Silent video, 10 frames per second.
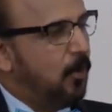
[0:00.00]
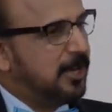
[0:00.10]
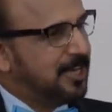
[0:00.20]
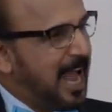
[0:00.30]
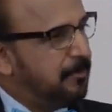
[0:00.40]

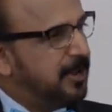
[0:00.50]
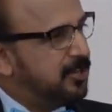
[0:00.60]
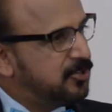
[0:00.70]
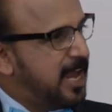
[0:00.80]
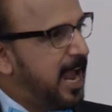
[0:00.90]
What's
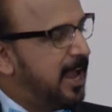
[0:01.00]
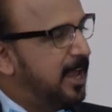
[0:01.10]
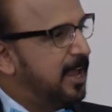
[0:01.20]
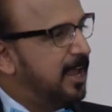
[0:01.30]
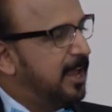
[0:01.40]
happening
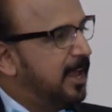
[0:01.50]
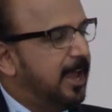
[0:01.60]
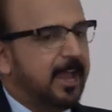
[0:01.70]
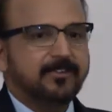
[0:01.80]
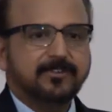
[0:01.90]
today
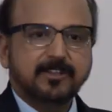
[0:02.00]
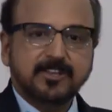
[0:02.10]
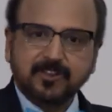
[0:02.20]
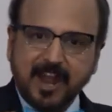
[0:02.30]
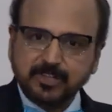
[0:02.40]
is
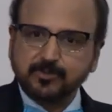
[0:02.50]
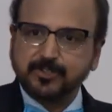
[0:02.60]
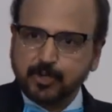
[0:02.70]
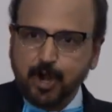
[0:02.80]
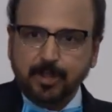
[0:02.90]
this crisis
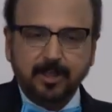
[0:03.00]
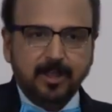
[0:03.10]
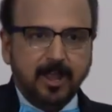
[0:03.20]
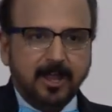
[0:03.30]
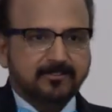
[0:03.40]
was good.